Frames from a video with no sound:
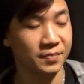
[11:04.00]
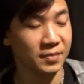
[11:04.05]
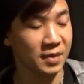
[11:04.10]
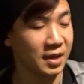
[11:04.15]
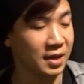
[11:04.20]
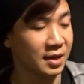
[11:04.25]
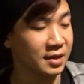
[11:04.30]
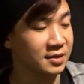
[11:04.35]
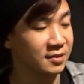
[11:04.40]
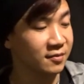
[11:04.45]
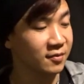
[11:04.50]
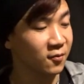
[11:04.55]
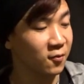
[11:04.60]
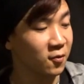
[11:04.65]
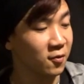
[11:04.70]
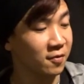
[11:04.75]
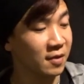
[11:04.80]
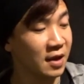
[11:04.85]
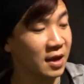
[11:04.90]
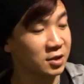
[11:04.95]

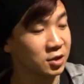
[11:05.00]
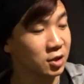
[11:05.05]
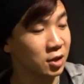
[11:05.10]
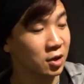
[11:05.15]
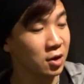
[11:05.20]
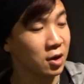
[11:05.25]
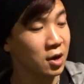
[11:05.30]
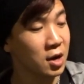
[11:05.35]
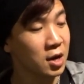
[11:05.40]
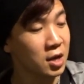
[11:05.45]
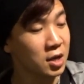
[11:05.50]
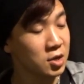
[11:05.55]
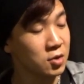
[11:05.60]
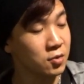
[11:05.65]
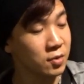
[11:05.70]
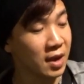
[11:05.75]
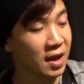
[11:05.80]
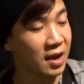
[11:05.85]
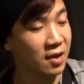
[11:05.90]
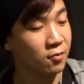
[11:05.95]
AK-74 flash hider, you
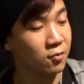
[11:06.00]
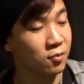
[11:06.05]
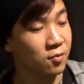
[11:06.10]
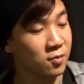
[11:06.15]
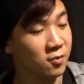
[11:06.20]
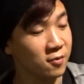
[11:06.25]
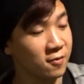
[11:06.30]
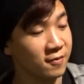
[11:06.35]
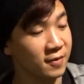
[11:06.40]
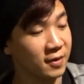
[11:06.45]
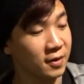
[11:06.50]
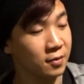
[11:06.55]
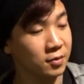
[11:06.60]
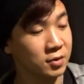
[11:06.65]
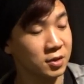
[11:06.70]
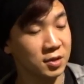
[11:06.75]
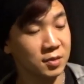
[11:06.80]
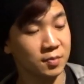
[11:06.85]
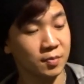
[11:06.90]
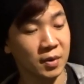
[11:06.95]
can remove it
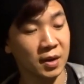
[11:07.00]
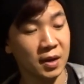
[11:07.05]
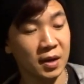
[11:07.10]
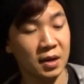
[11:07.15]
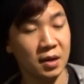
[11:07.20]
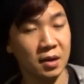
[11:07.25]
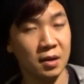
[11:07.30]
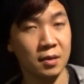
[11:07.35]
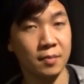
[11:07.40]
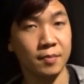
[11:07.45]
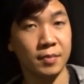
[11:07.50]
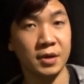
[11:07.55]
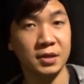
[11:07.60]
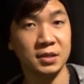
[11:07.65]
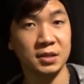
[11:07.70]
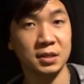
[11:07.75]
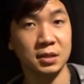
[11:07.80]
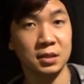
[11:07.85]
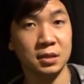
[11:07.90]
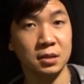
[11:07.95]
just by
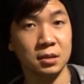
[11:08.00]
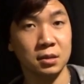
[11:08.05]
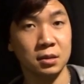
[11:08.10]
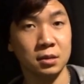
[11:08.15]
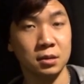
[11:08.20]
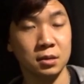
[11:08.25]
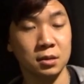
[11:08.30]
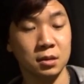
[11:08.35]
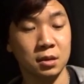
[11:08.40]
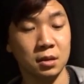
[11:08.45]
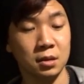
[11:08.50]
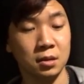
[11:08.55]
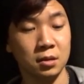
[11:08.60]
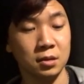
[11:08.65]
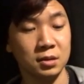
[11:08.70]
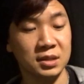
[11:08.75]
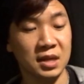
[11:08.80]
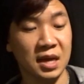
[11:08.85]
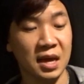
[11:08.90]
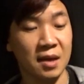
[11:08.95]
pressing a
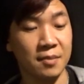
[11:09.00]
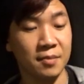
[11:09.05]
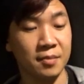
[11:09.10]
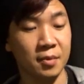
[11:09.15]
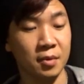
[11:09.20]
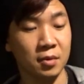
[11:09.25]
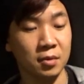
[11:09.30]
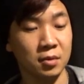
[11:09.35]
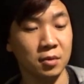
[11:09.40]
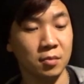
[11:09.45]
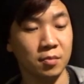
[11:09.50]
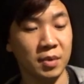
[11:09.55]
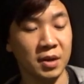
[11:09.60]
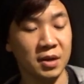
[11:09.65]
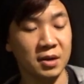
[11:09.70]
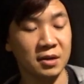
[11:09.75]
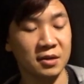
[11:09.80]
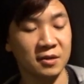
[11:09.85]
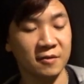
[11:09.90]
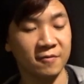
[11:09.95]
little
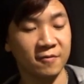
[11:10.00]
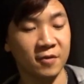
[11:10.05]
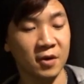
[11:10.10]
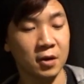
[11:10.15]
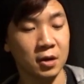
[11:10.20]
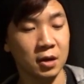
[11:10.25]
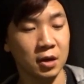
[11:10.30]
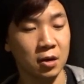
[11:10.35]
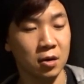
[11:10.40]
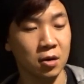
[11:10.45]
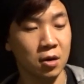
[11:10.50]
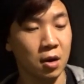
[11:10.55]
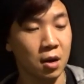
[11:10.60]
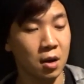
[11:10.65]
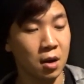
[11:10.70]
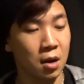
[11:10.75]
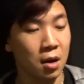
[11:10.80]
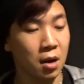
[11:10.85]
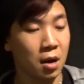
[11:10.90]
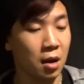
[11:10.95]
button at the front here.
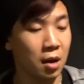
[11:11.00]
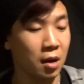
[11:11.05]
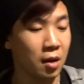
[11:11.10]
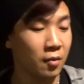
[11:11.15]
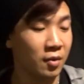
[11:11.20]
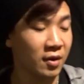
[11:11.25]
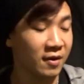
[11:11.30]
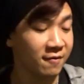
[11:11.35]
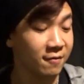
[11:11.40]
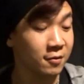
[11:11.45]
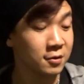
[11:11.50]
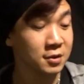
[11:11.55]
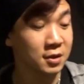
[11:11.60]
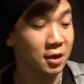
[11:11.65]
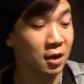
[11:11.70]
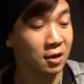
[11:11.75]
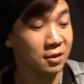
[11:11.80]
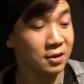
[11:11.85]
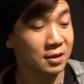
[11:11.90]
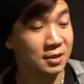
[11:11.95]
When I first
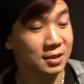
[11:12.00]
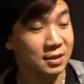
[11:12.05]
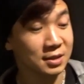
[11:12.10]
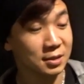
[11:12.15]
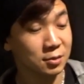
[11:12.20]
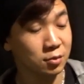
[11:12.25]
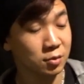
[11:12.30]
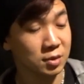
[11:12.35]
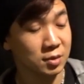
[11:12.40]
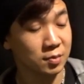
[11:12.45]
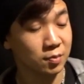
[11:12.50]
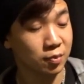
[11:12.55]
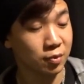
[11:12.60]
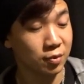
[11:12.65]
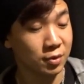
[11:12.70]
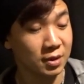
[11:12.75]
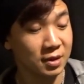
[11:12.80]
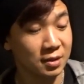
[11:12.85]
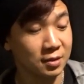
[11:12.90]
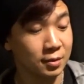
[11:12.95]
got this was
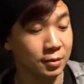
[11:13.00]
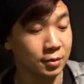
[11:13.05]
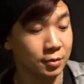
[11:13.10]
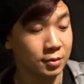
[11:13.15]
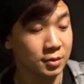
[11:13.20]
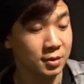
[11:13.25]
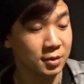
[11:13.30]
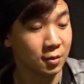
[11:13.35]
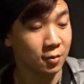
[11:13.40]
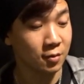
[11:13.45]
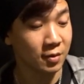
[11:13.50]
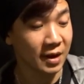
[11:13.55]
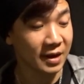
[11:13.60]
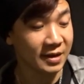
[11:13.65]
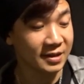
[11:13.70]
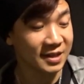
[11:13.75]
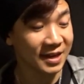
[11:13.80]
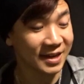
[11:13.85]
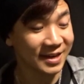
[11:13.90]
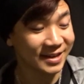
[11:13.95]
pretty loose, so when I
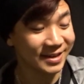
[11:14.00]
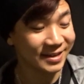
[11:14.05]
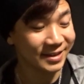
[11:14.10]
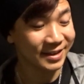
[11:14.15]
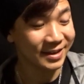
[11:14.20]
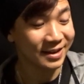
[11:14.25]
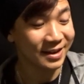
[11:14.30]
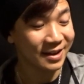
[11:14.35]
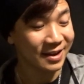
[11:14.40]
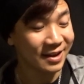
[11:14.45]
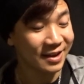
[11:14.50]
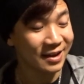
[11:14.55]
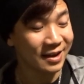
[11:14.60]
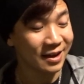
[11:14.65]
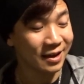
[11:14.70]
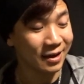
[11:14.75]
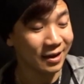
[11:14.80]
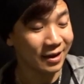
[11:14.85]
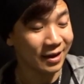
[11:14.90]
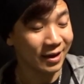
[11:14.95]
tightened it,
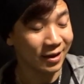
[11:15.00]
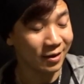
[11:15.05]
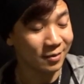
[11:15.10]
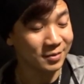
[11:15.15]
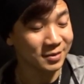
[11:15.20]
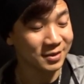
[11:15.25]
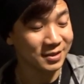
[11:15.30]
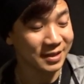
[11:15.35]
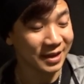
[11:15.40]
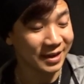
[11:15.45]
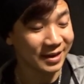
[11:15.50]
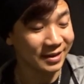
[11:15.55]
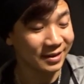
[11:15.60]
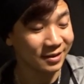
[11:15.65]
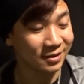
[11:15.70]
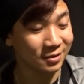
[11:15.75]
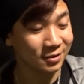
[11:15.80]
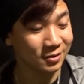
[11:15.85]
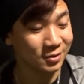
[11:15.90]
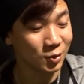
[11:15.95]
I almost tightened it a
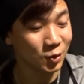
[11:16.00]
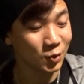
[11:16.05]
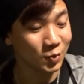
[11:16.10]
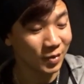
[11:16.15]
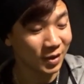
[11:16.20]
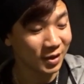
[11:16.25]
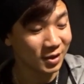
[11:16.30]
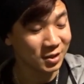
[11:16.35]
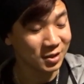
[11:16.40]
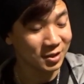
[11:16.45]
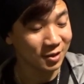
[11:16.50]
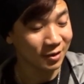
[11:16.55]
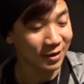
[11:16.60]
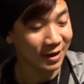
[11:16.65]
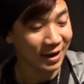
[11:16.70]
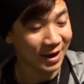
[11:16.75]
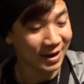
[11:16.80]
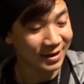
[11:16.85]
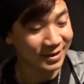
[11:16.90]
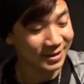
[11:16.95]
little too much, so I
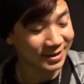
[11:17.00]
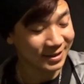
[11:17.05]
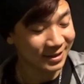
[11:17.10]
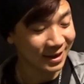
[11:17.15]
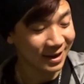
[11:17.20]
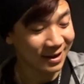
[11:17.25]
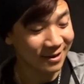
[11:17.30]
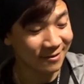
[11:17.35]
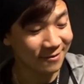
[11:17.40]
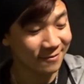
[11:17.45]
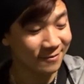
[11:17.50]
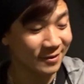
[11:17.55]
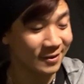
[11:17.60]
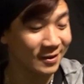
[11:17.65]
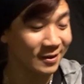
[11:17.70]
had to kind of